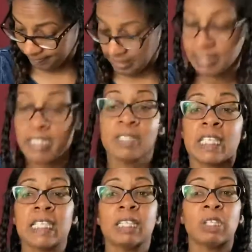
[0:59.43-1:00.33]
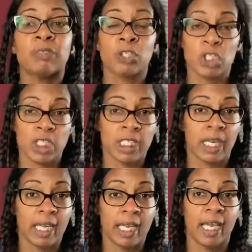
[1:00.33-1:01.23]
at least the Kindle version that
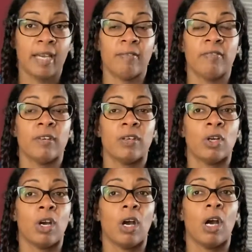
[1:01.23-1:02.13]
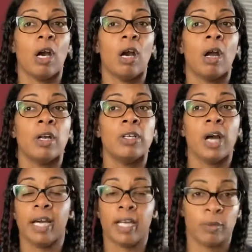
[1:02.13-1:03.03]
I have are
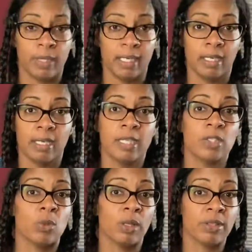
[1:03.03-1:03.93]
not agreeing. And so all